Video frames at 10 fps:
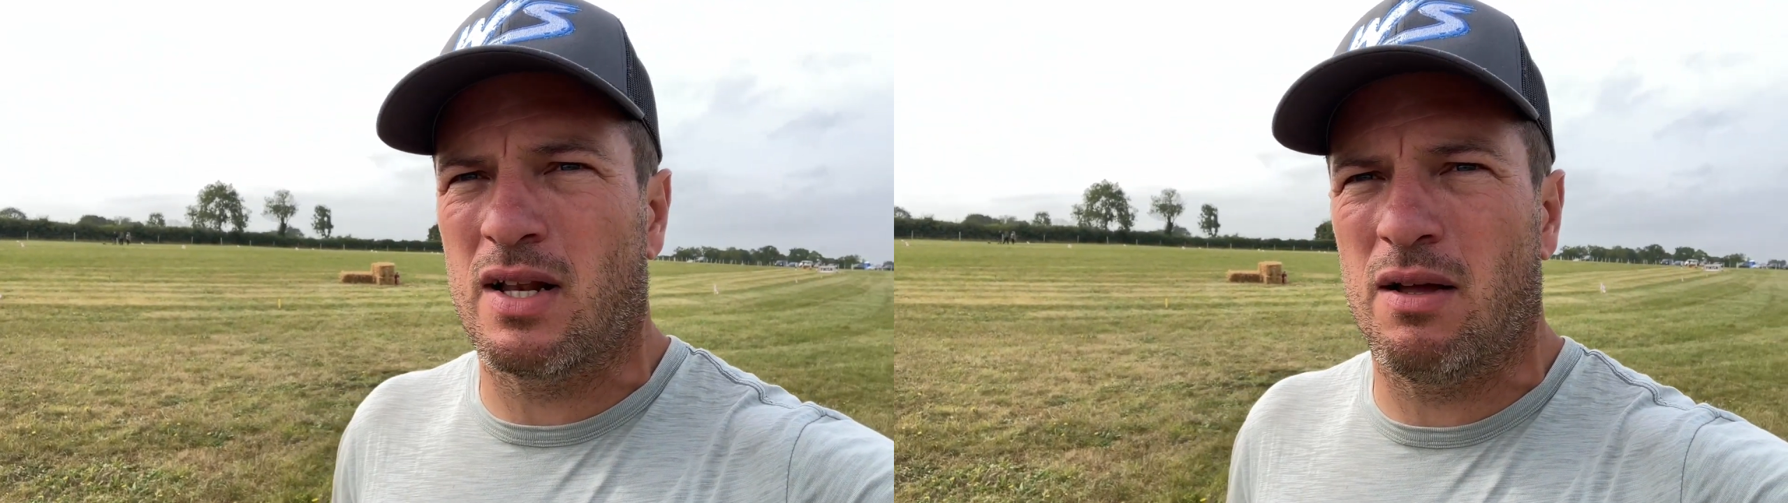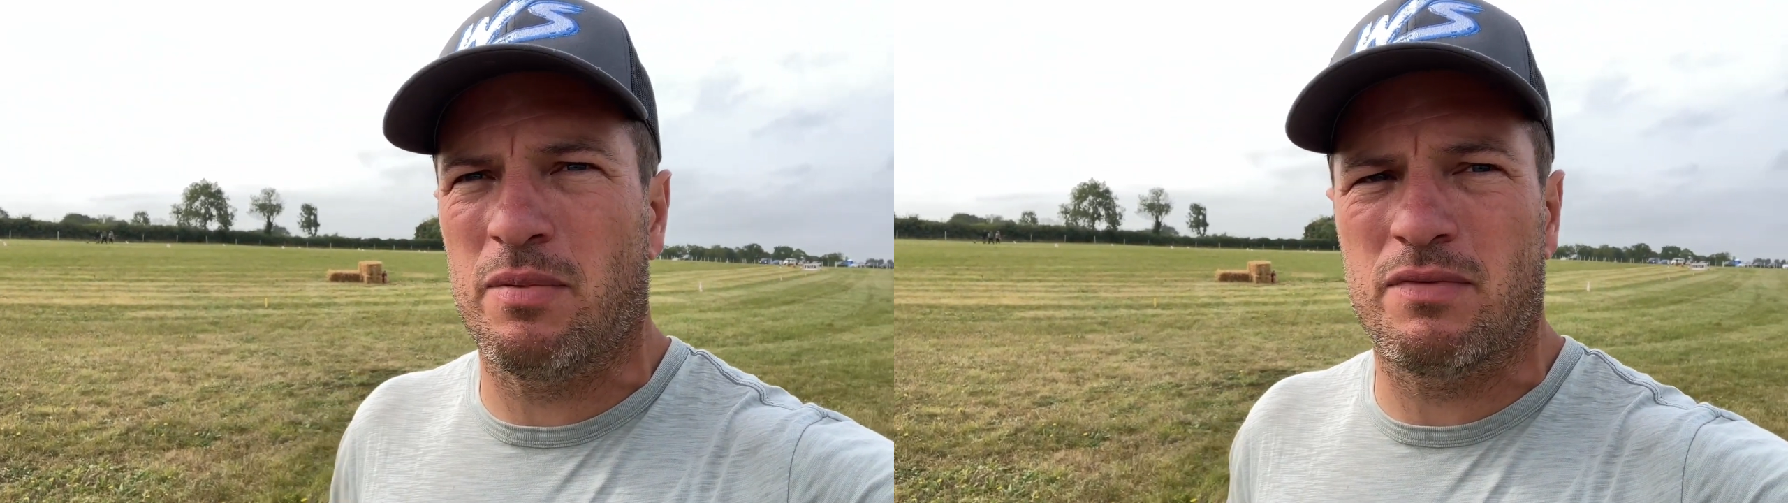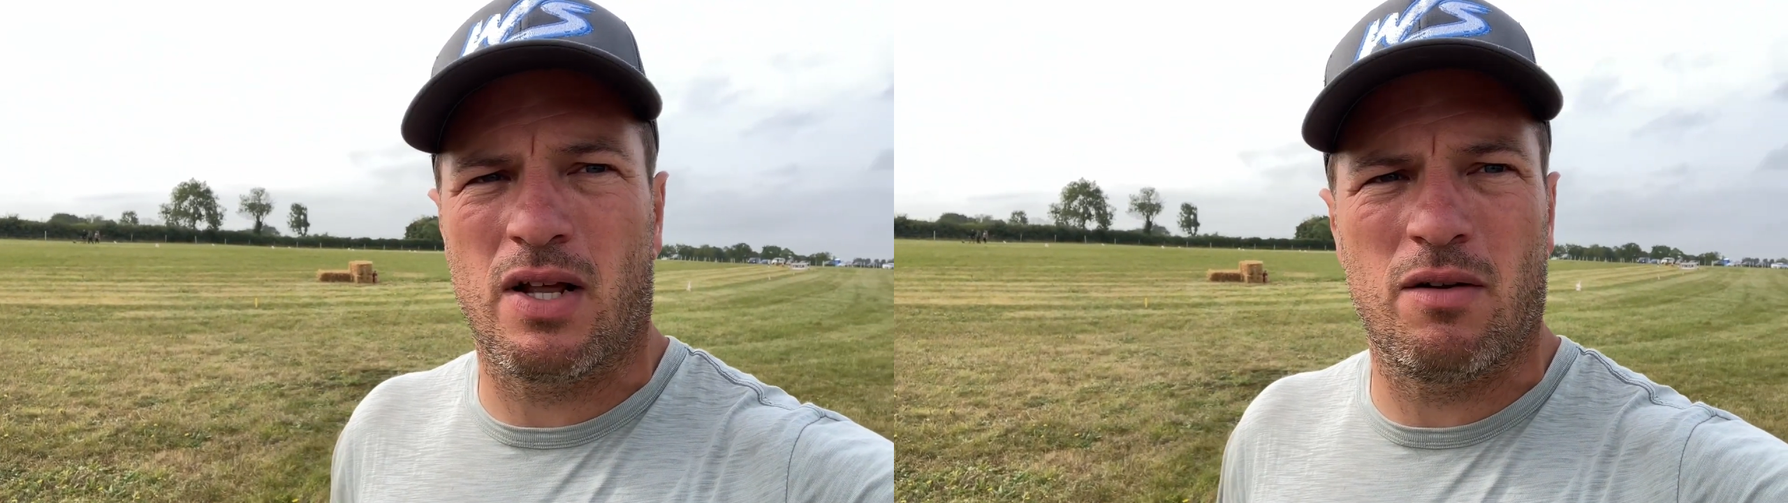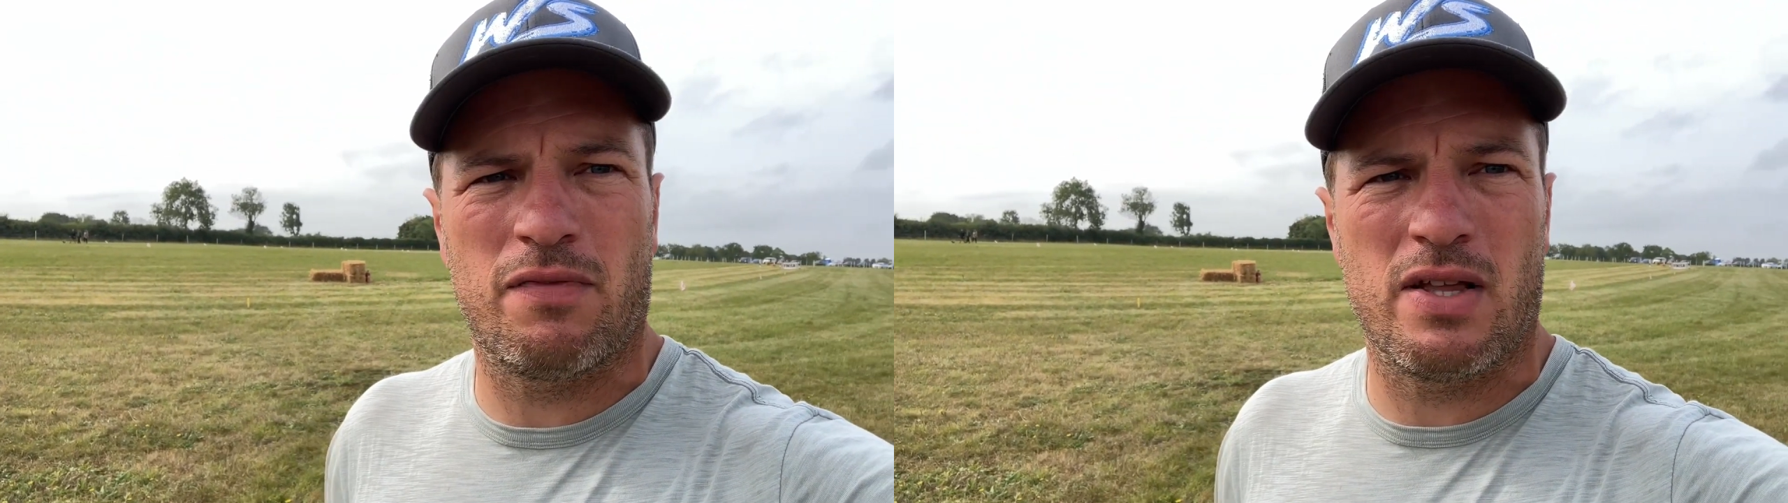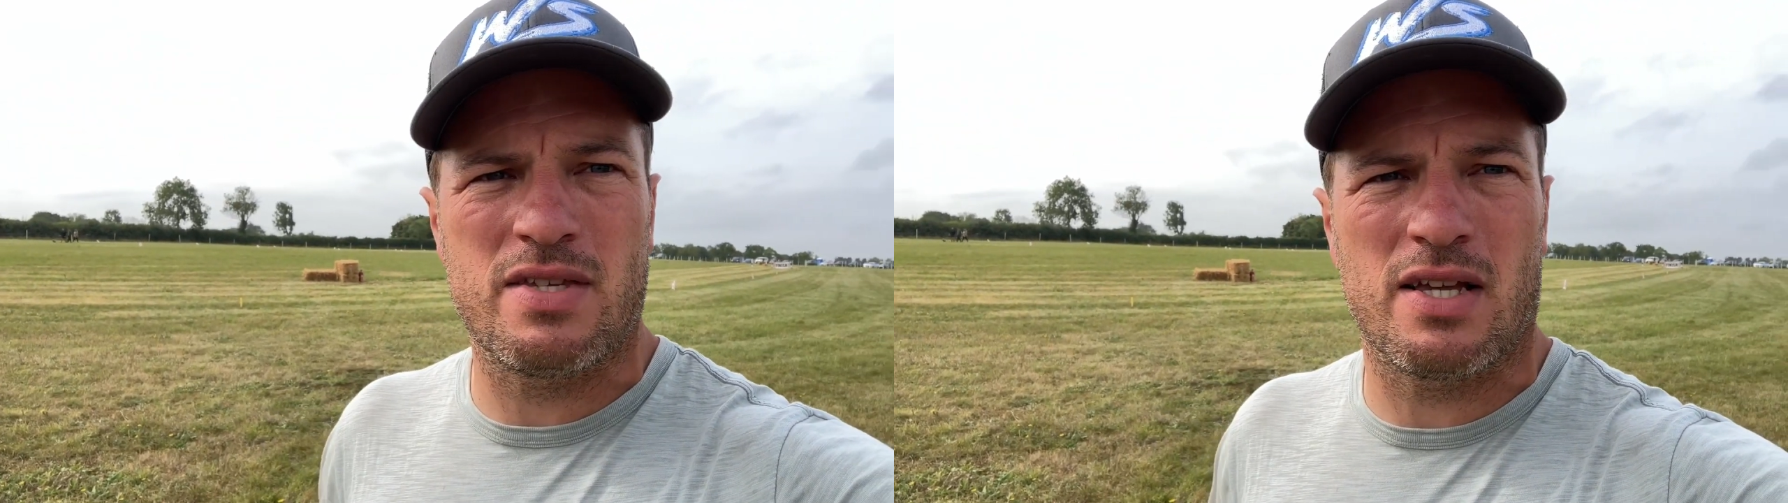club have done a
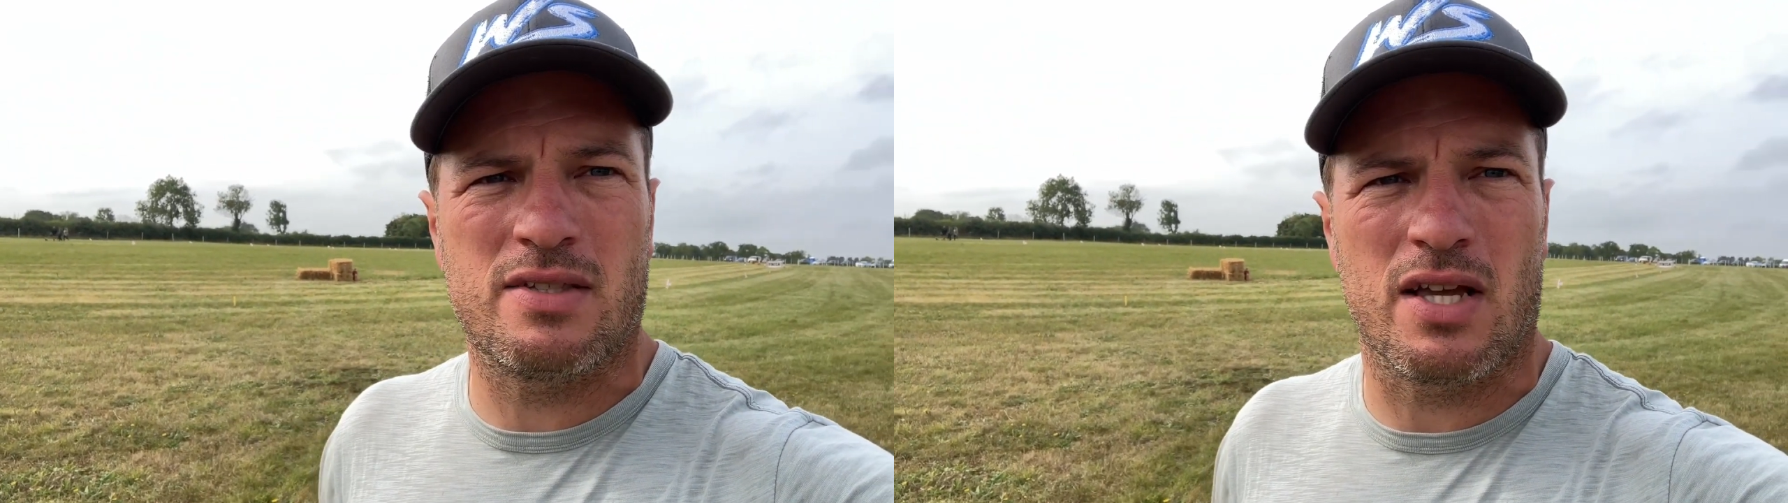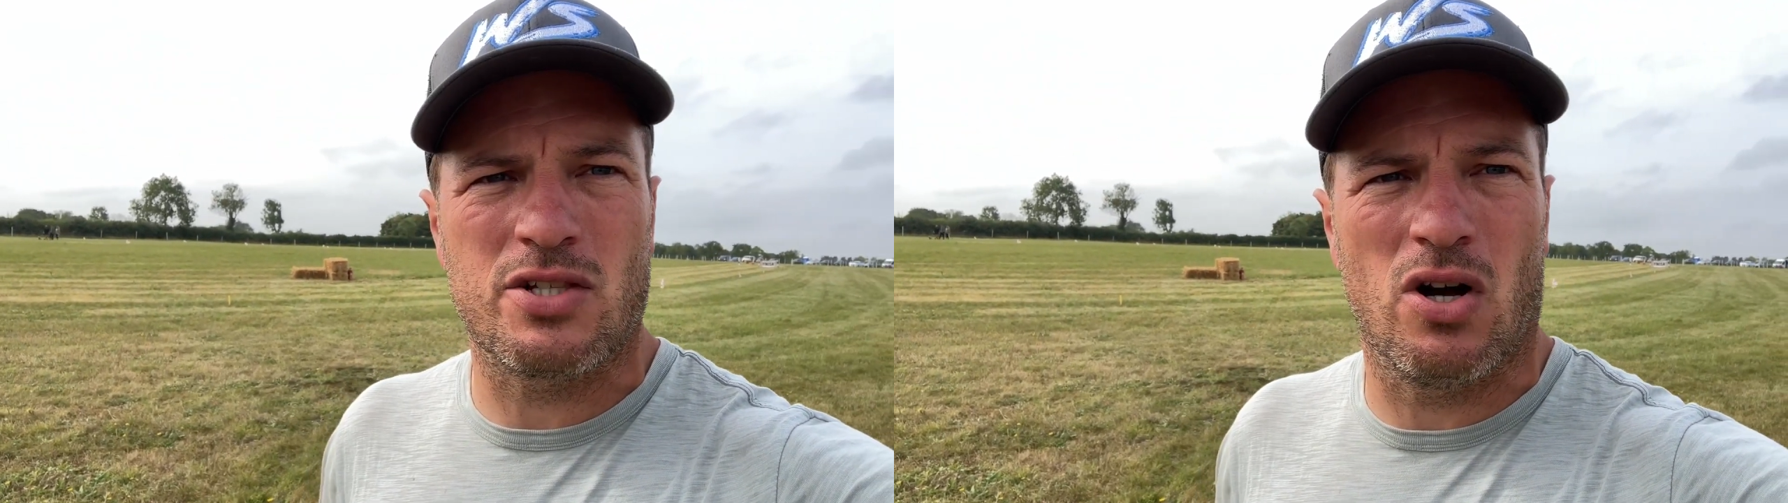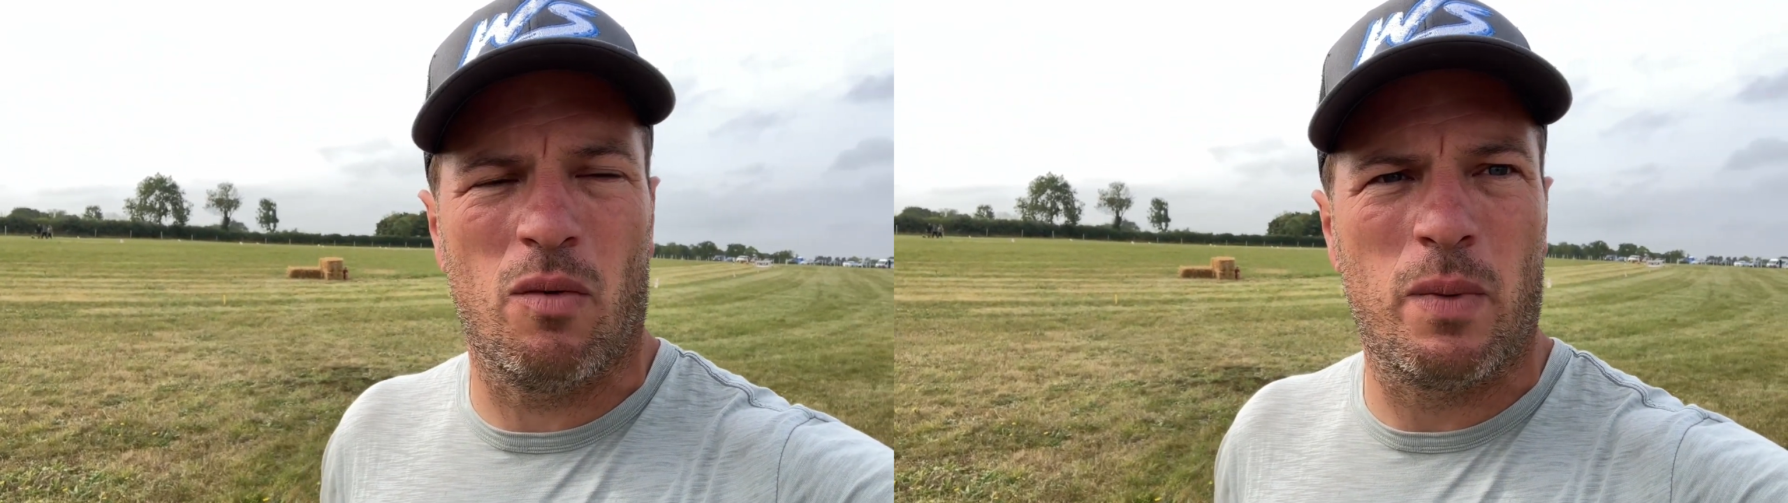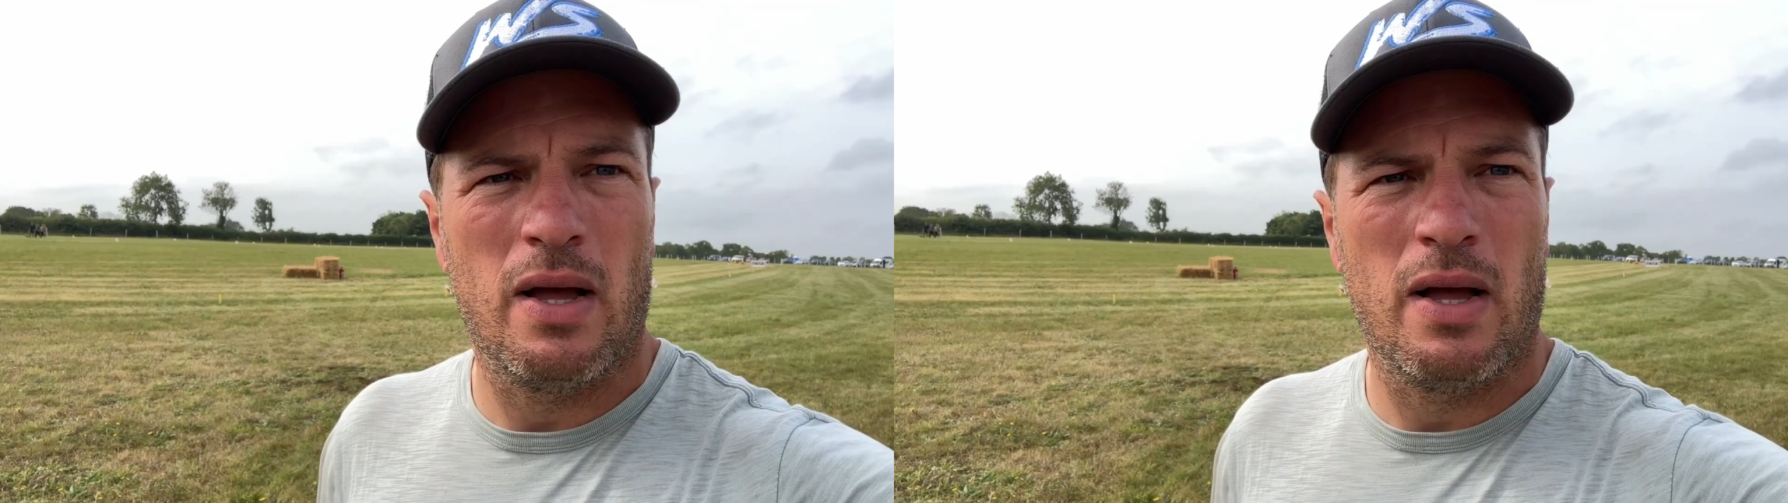fantastic job.